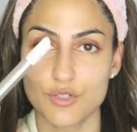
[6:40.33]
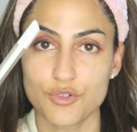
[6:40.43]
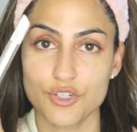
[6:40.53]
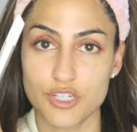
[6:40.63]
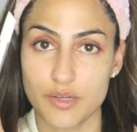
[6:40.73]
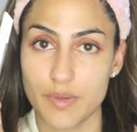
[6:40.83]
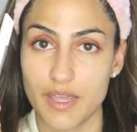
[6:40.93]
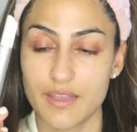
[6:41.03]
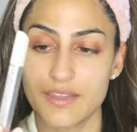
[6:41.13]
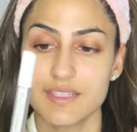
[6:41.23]
Neutrogena
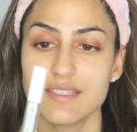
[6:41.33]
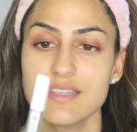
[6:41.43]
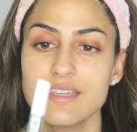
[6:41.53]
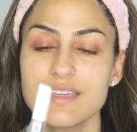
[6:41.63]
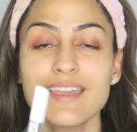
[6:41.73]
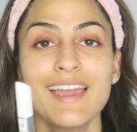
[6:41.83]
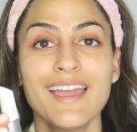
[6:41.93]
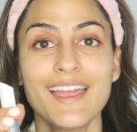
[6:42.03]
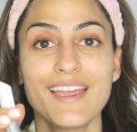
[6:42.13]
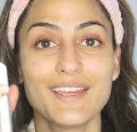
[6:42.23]
pen. This thing
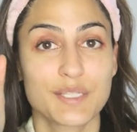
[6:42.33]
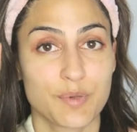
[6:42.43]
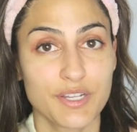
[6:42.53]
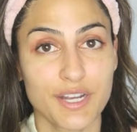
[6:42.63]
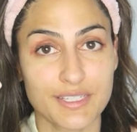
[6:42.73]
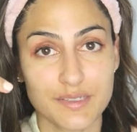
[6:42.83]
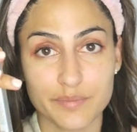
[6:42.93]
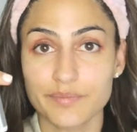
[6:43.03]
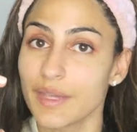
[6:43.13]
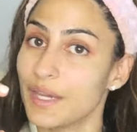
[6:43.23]
is pretty
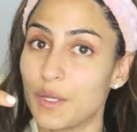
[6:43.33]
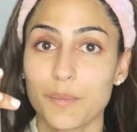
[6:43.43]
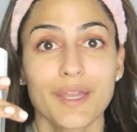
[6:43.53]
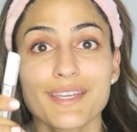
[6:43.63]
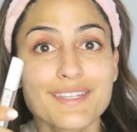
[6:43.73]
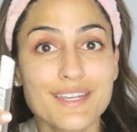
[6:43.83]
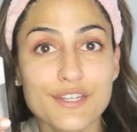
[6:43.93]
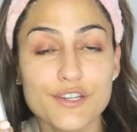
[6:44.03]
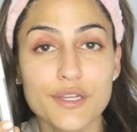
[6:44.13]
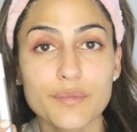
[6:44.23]
awesome. I know I'm not a
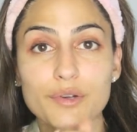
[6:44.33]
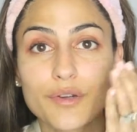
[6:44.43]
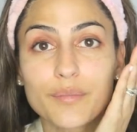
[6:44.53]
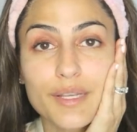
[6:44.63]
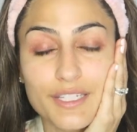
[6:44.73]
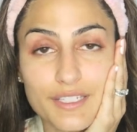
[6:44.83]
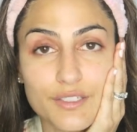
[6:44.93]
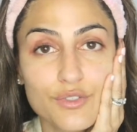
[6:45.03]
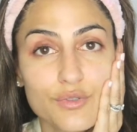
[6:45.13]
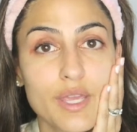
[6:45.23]
teenager anymore, but I
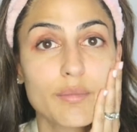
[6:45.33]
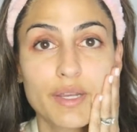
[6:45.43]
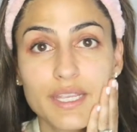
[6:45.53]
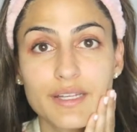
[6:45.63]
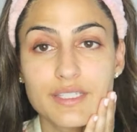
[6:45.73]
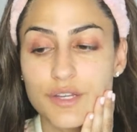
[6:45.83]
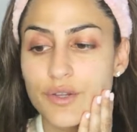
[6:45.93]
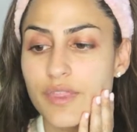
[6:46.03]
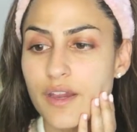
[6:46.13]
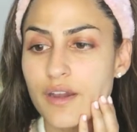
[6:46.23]
still do get breakouts here
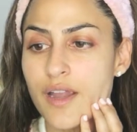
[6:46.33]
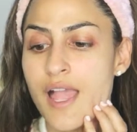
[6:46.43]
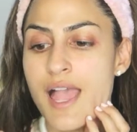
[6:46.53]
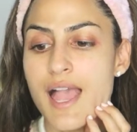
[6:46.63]
and there.